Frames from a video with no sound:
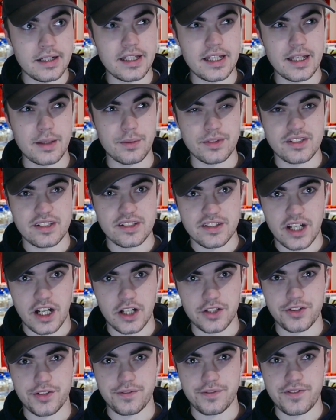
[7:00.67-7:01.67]
It was his
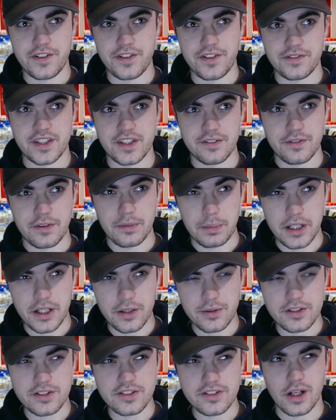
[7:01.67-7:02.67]
150th
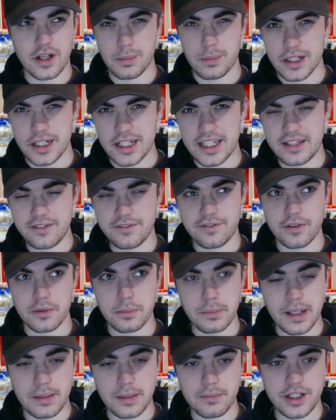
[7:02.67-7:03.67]
appearance, I believe,
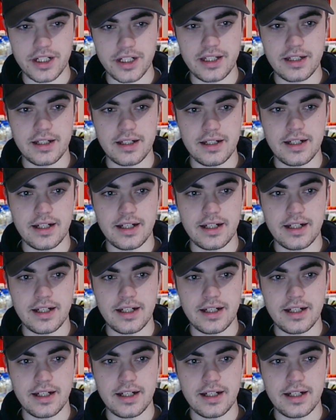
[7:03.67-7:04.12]
from memory.